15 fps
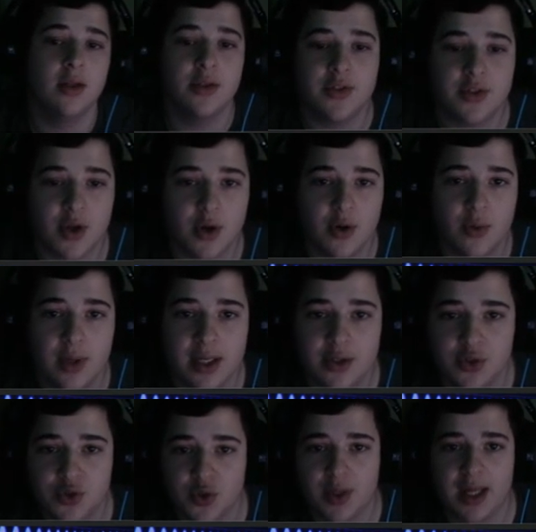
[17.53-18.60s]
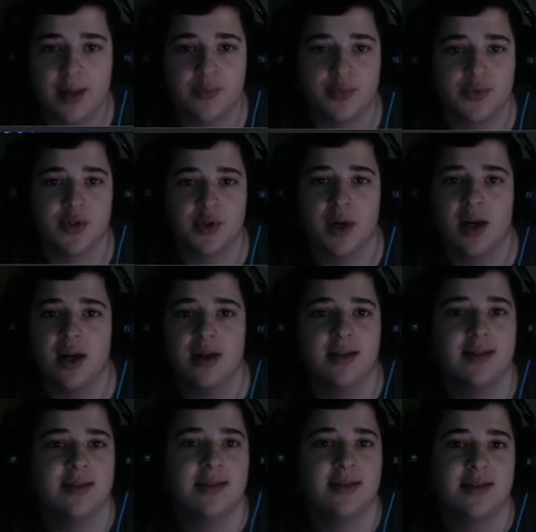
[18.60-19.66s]
So enjoy the episode,
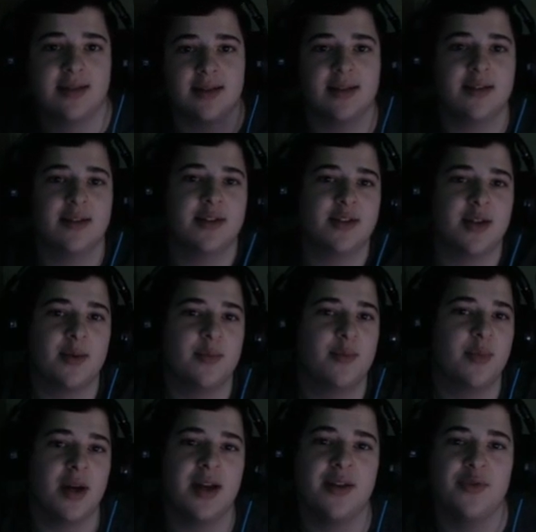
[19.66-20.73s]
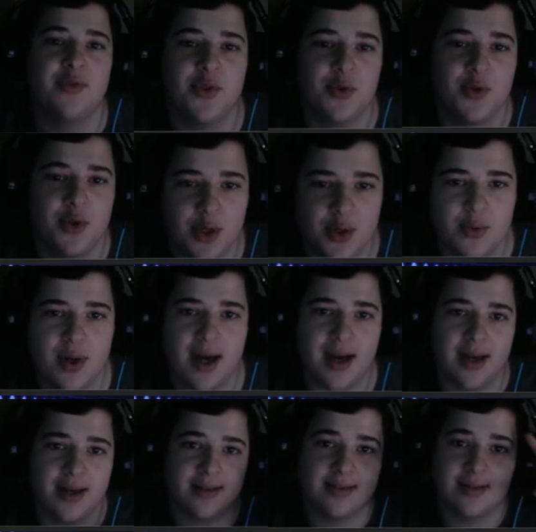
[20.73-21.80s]
guys. Sub if you're new
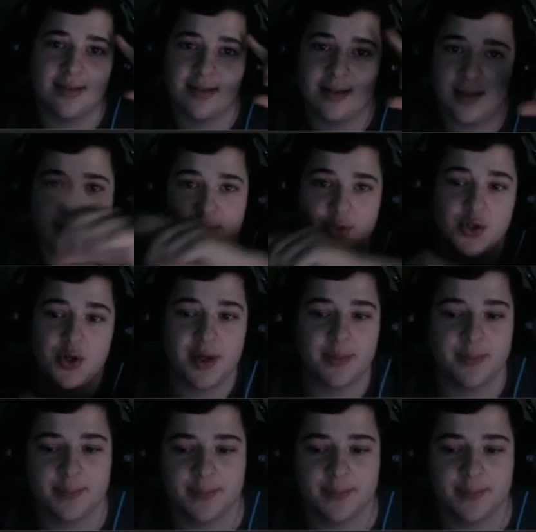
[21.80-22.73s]
and enjoy.